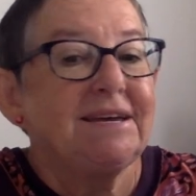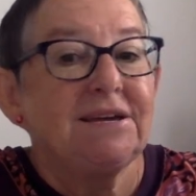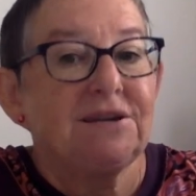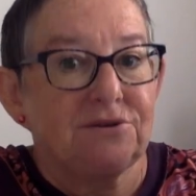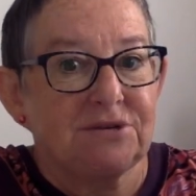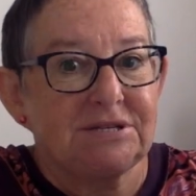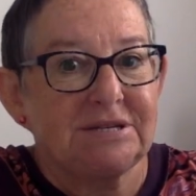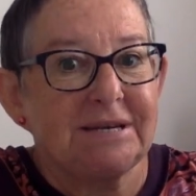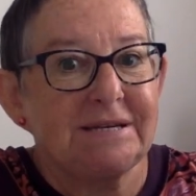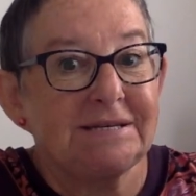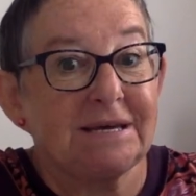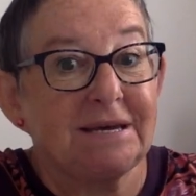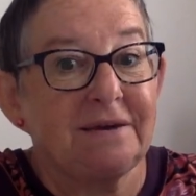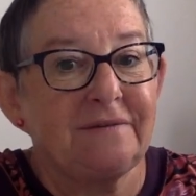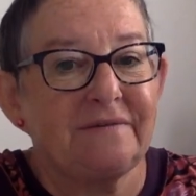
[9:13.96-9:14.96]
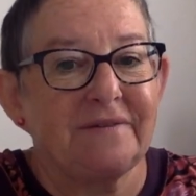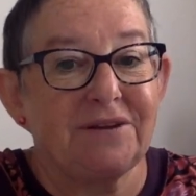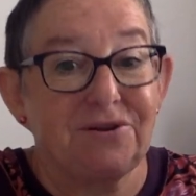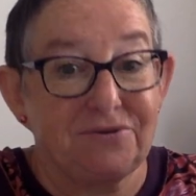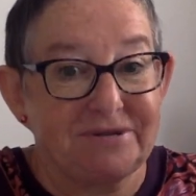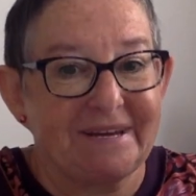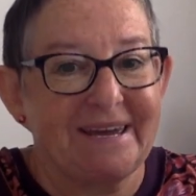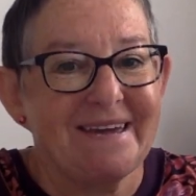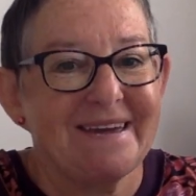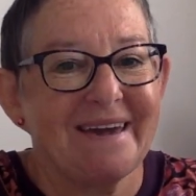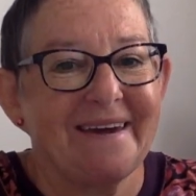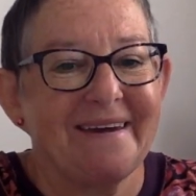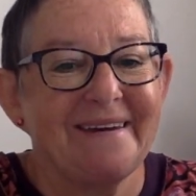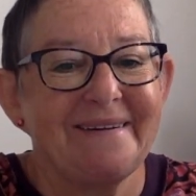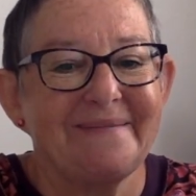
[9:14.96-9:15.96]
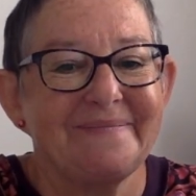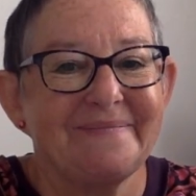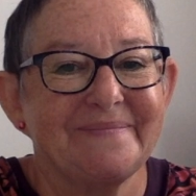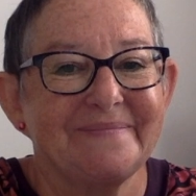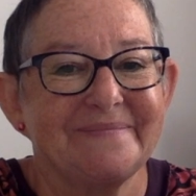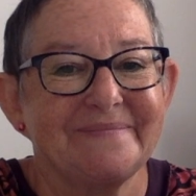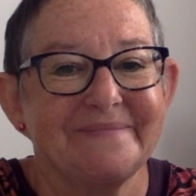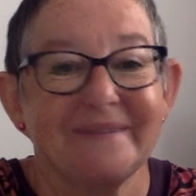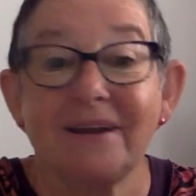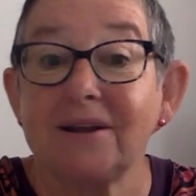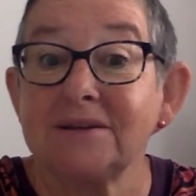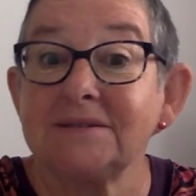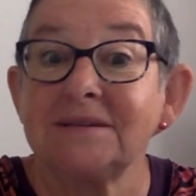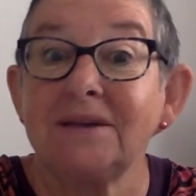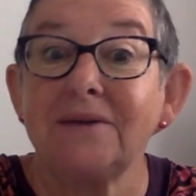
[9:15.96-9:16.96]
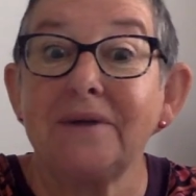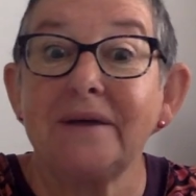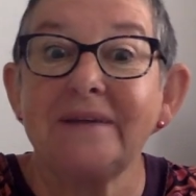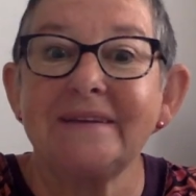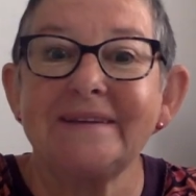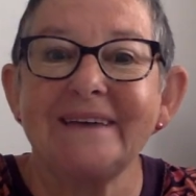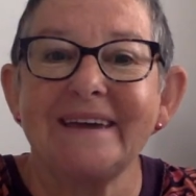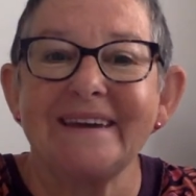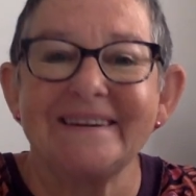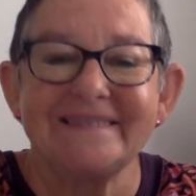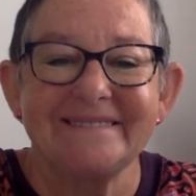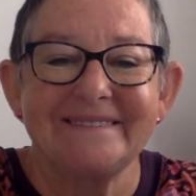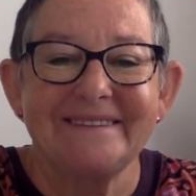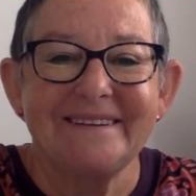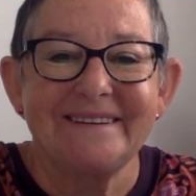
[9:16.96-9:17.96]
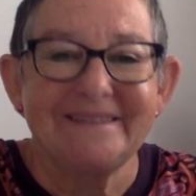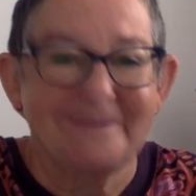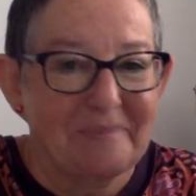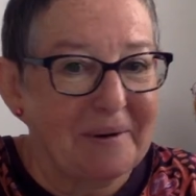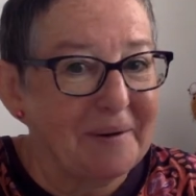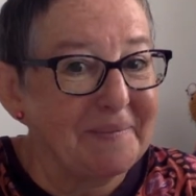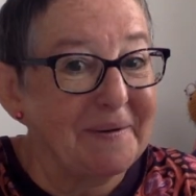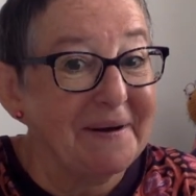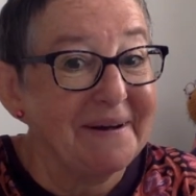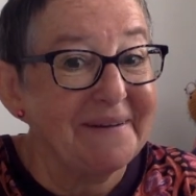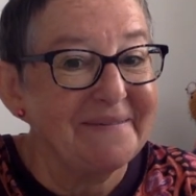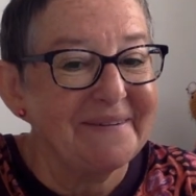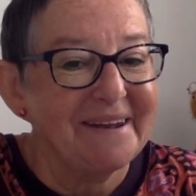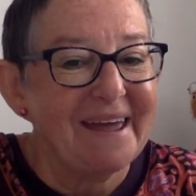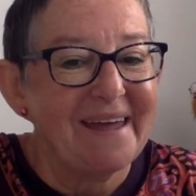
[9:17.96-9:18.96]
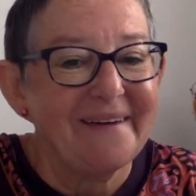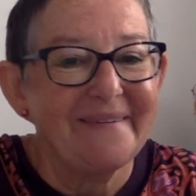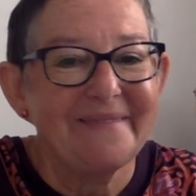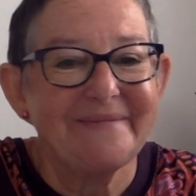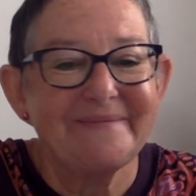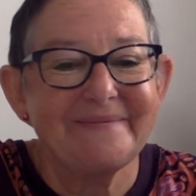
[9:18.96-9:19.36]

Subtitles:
You stay safe and you take care. And I'll see you another day. So bye-bye for now.